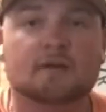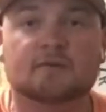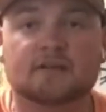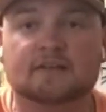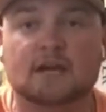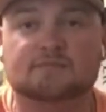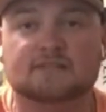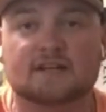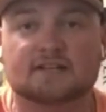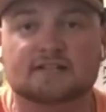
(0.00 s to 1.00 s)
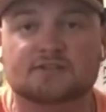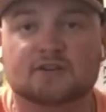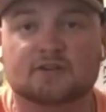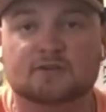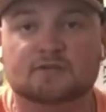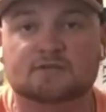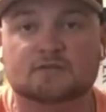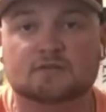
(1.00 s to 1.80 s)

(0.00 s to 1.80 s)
a million types of techniques you can use.